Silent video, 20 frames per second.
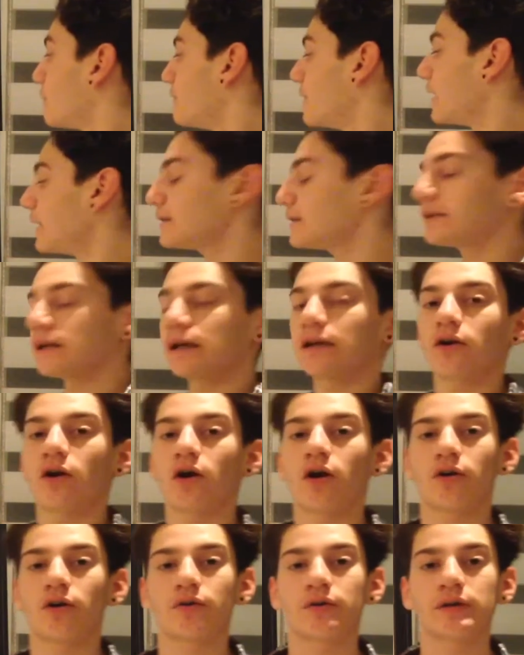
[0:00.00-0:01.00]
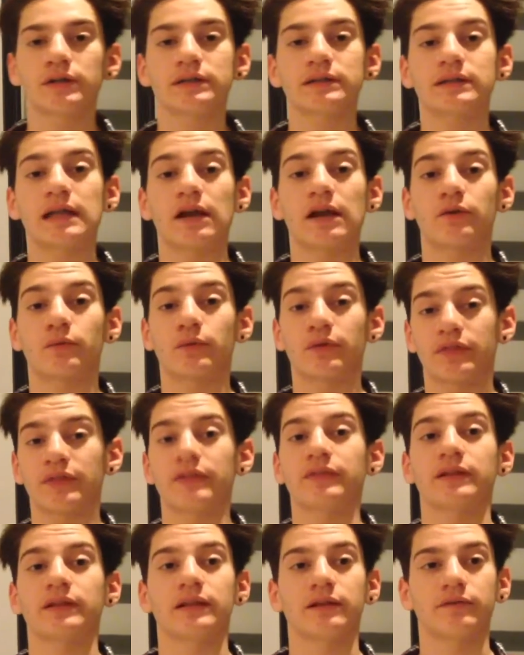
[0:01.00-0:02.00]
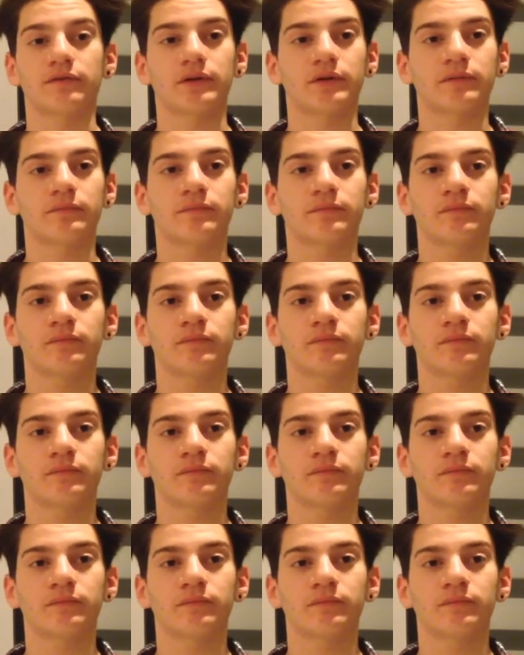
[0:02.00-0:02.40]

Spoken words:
veins and arteries that are within the liver.